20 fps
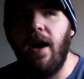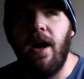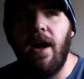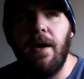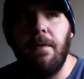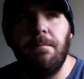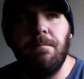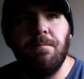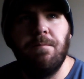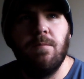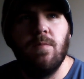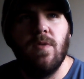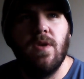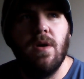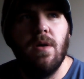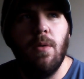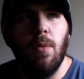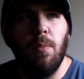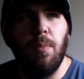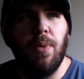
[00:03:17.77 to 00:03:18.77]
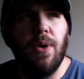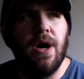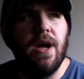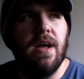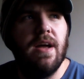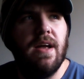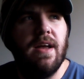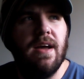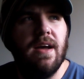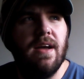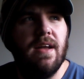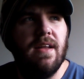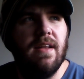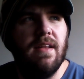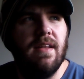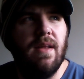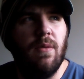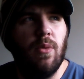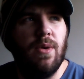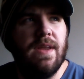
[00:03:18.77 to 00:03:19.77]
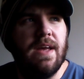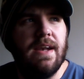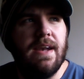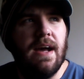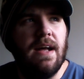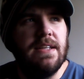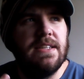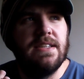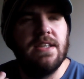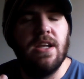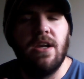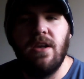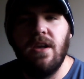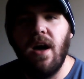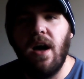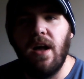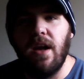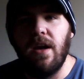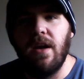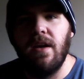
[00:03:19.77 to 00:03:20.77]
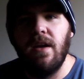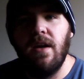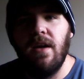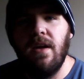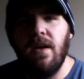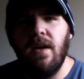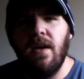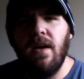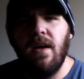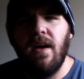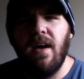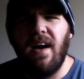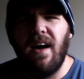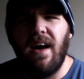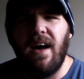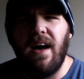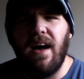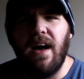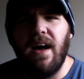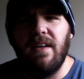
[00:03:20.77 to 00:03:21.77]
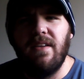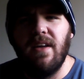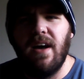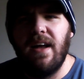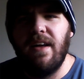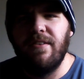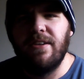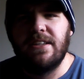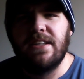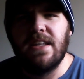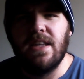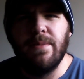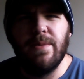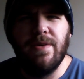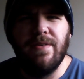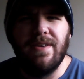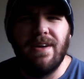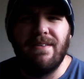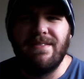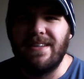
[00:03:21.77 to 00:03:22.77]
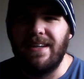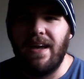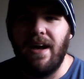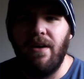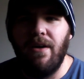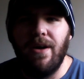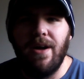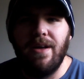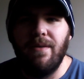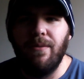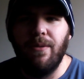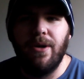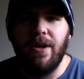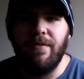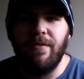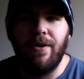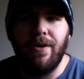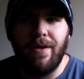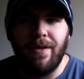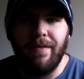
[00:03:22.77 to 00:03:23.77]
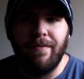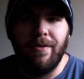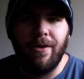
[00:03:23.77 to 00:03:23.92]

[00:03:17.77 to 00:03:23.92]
Uh, but when they announced the nun, not having seen the movie, I was like, all right, whatever.